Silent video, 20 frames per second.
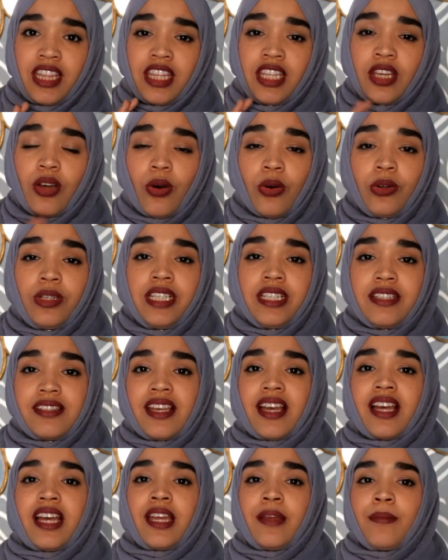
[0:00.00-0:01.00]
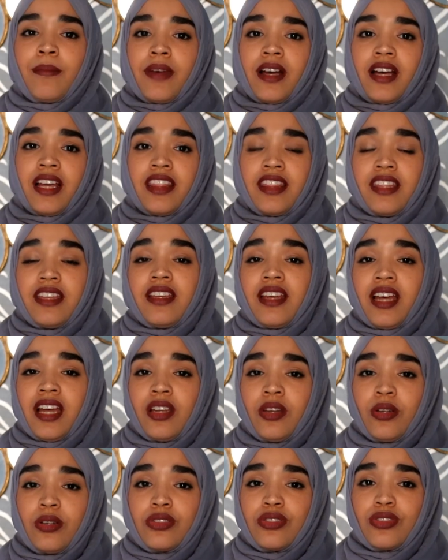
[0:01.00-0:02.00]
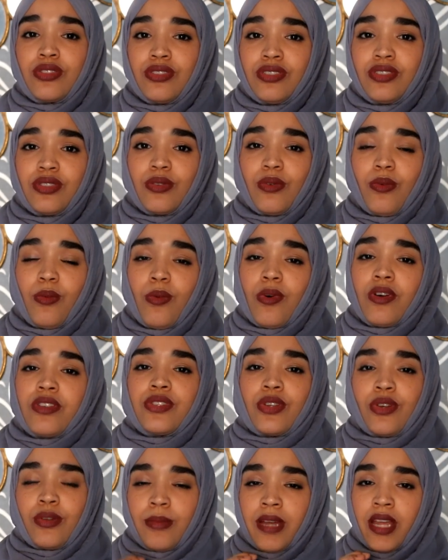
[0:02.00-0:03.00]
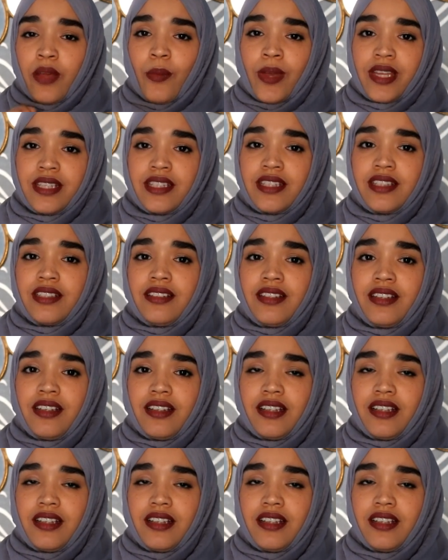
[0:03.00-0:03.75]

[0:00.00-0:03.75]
the only time I think I looked good was on my wedding